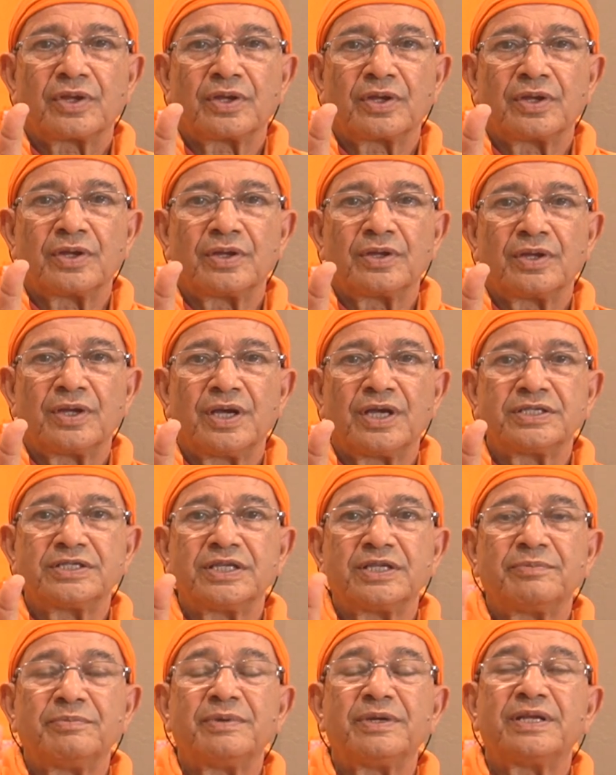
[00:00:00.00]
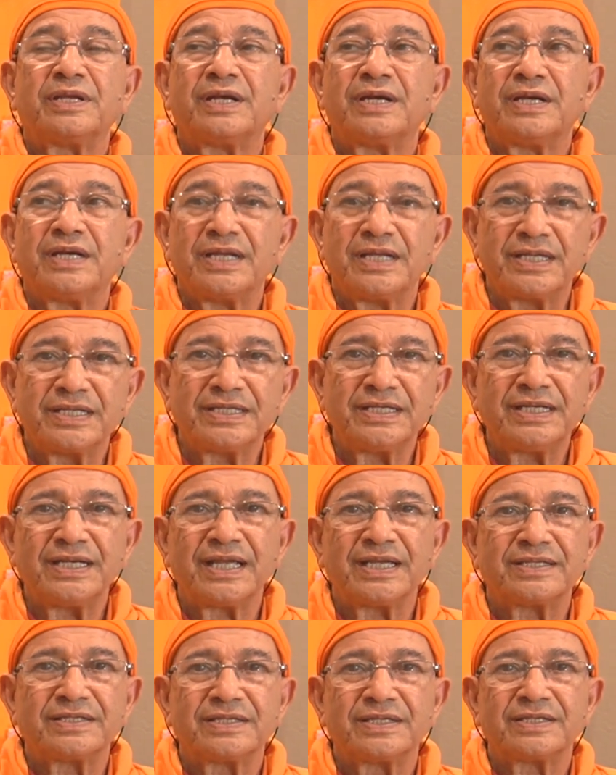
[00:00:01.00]
Asat doesn't
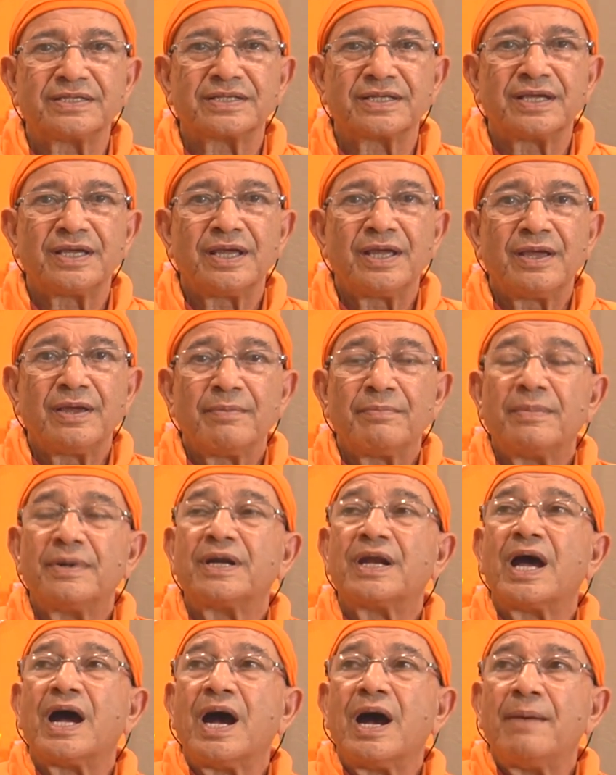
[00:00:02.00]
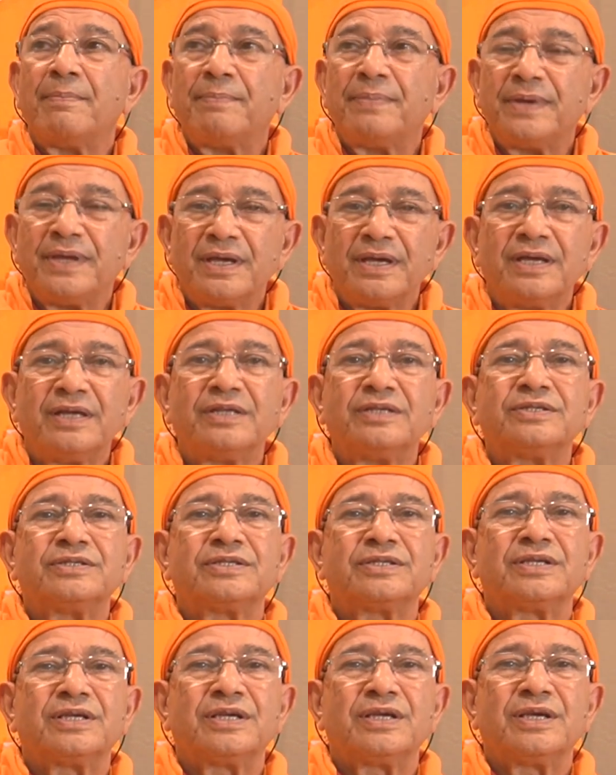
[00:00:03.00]
exist. But
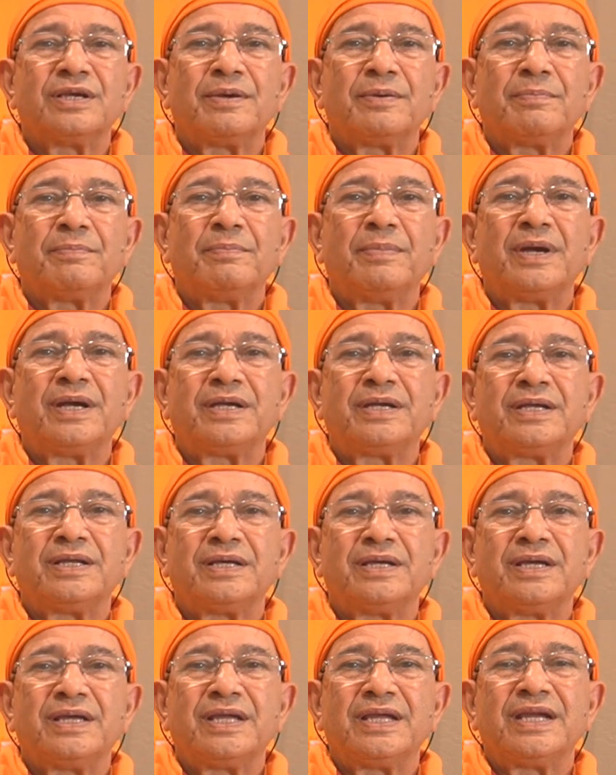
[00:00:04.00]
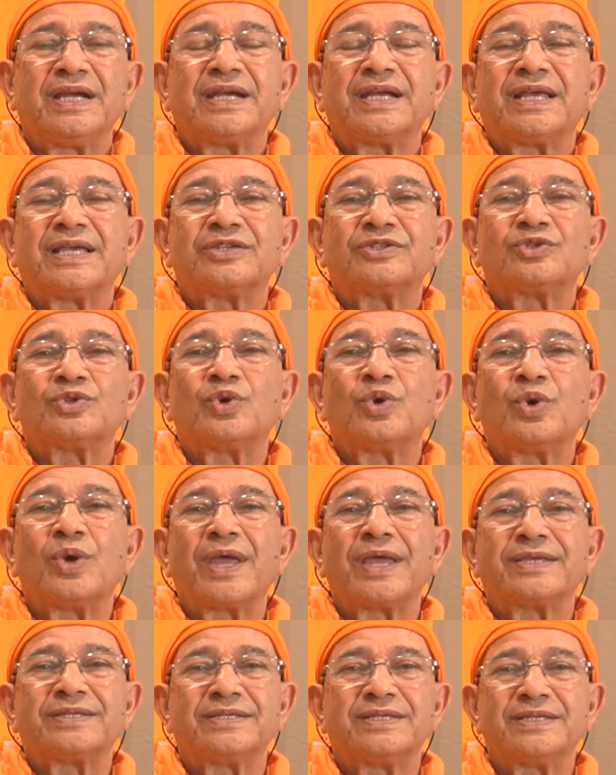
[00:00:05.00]
appears, but it has no
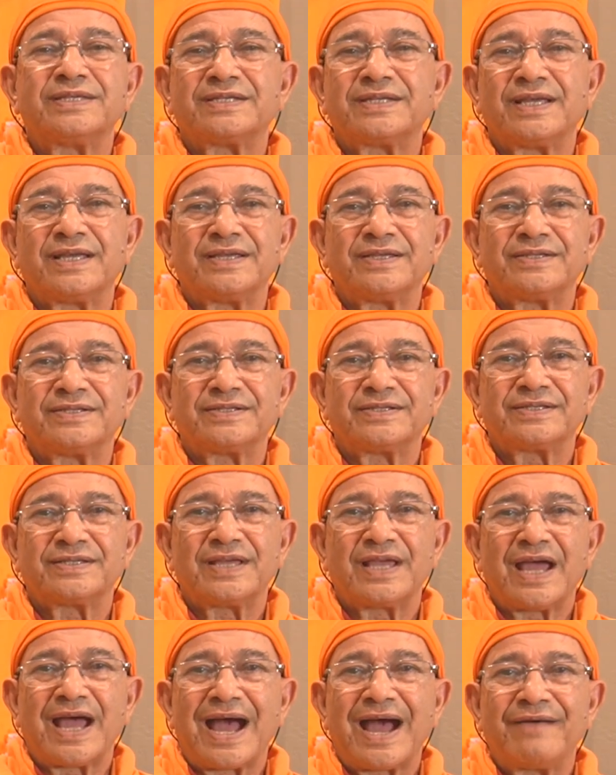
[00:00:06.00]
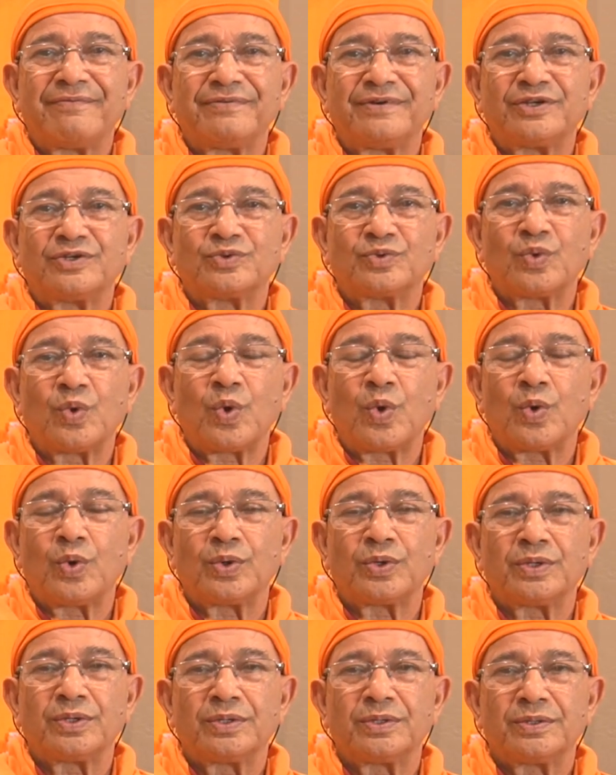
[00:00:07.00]
existence of its
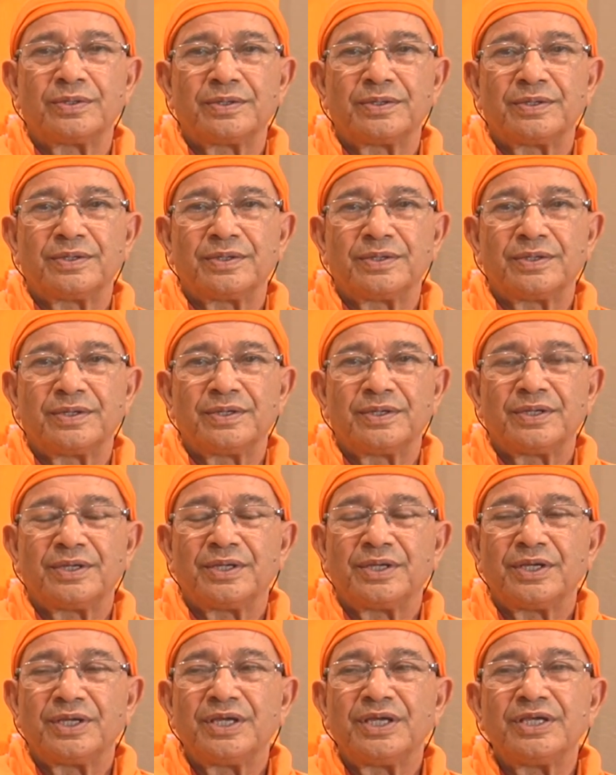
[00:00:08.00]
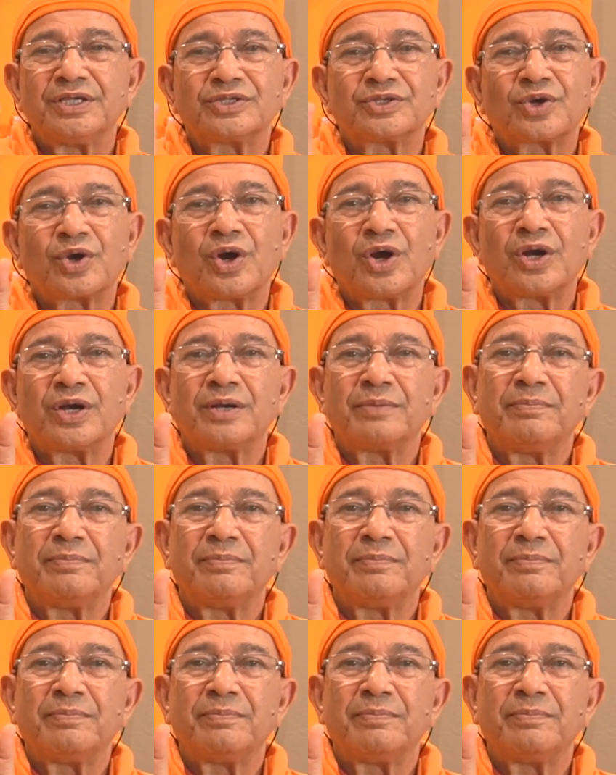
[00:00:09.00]
own, is called